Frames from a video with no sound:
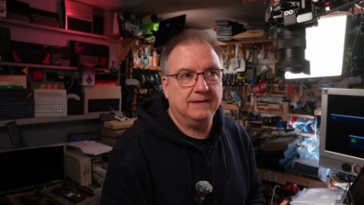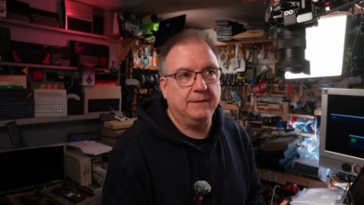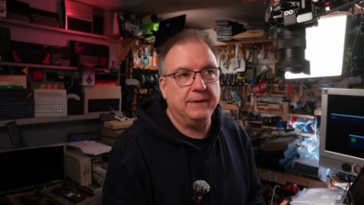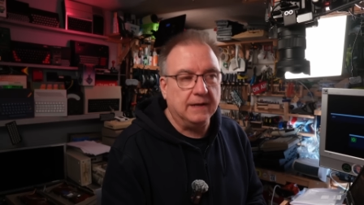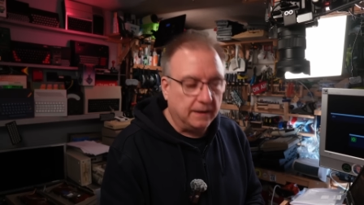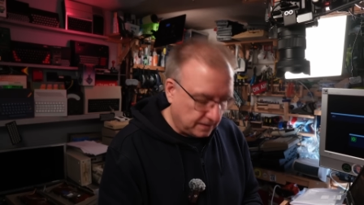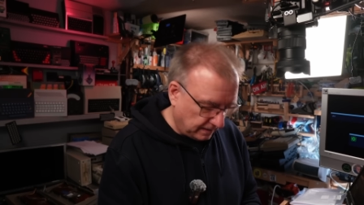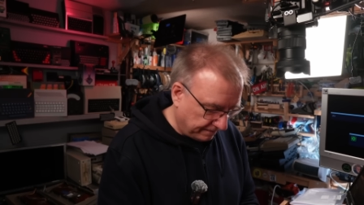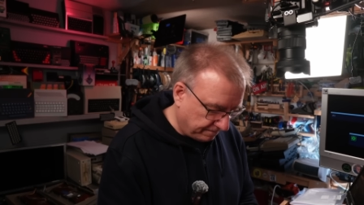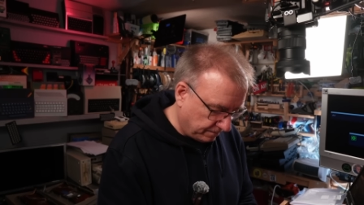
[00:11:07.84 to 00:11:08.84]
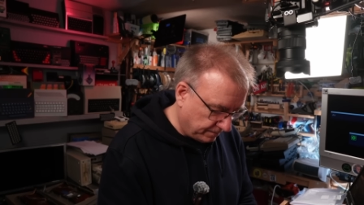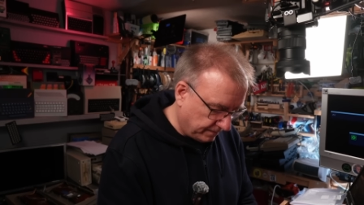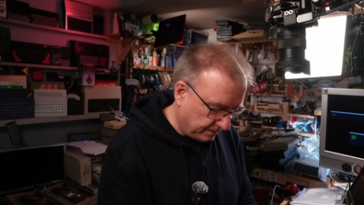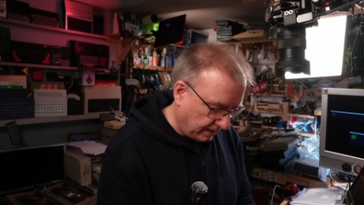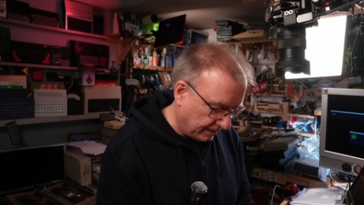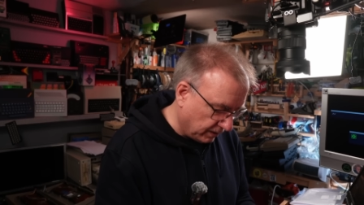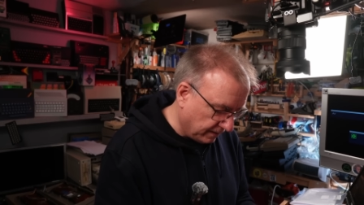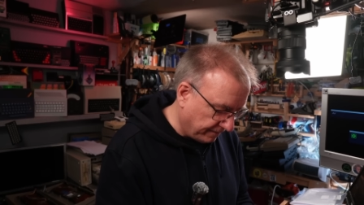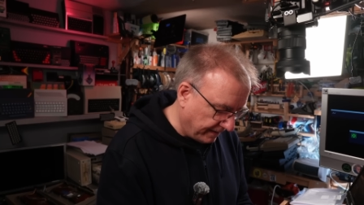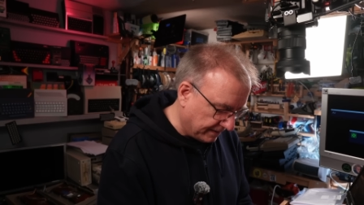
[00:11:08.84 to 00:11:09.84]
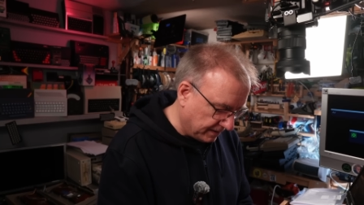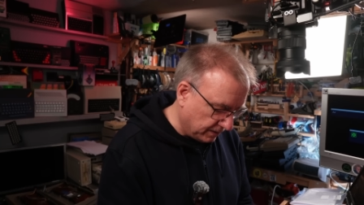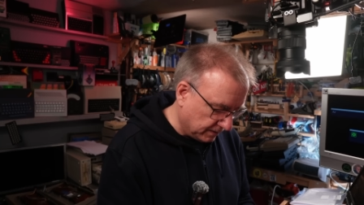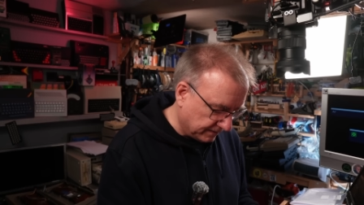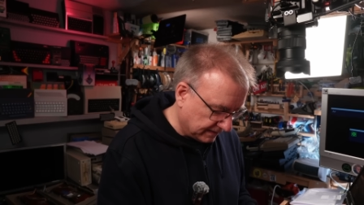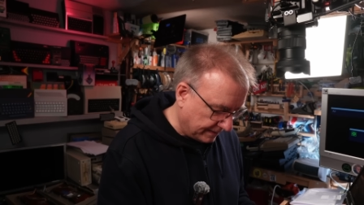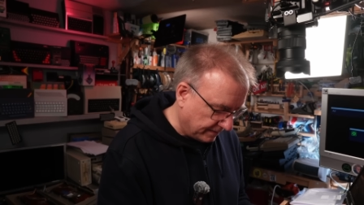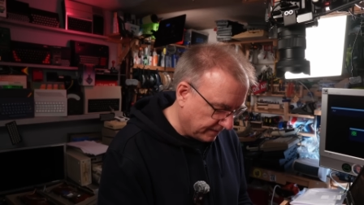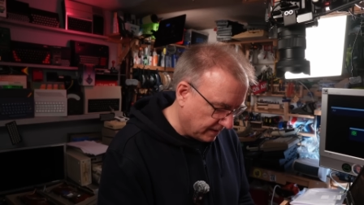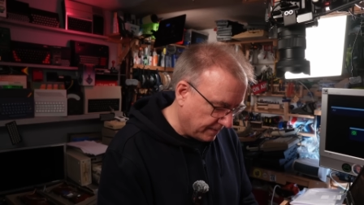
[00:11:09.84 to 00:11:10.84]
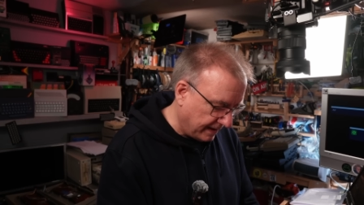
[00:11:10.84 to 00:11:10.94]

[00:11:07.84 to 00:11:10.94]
I mean, I could have found a use for some of them.